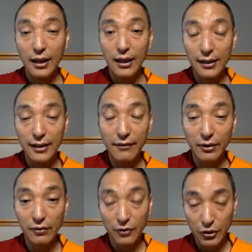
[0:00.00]

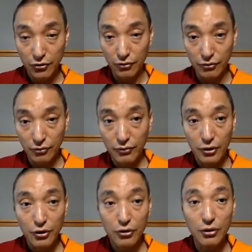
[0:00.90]
level we should?
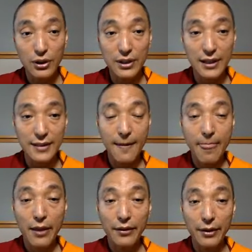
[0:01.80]
So he says,
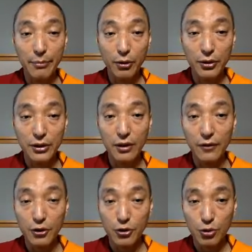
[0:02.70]
the body of
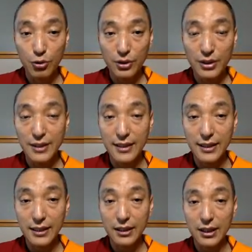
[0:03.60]
a chosen
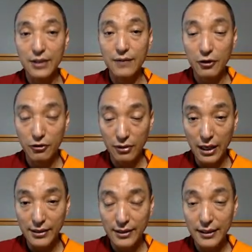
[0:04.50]
deity is
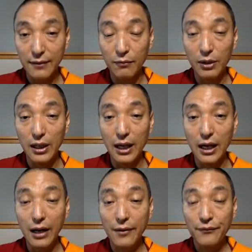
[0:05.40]
visualized. If we
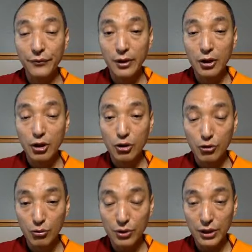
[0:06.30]
are
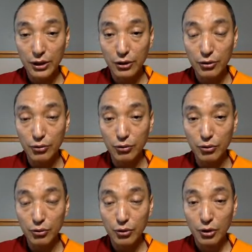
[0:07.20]
choosing to
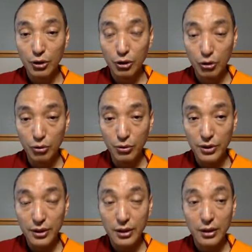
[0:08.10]

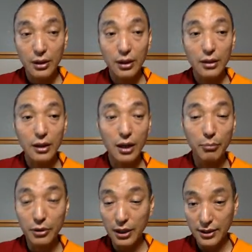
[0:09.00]
use the
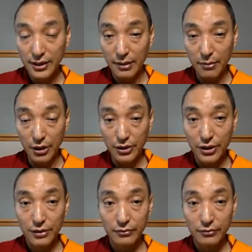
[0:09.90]
Buddha's image,